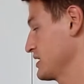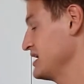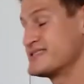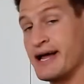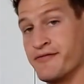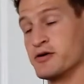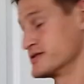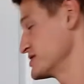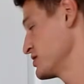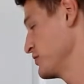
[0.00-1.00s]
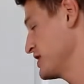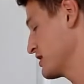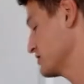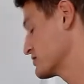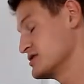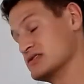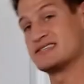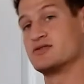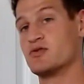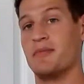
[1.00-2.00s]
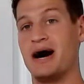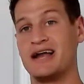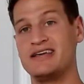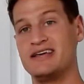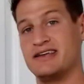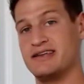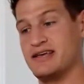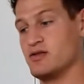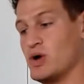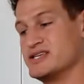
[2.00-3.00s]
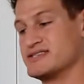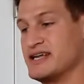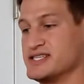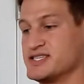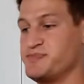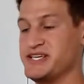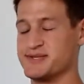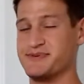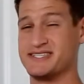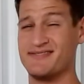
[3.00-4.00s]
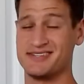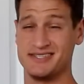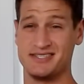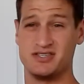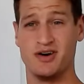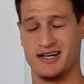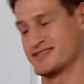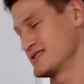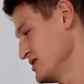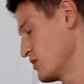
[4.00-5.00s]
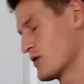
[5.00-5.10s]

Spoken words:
It's diverse. So we got to learn to listen to our body in the ways that it speaks specifically to us.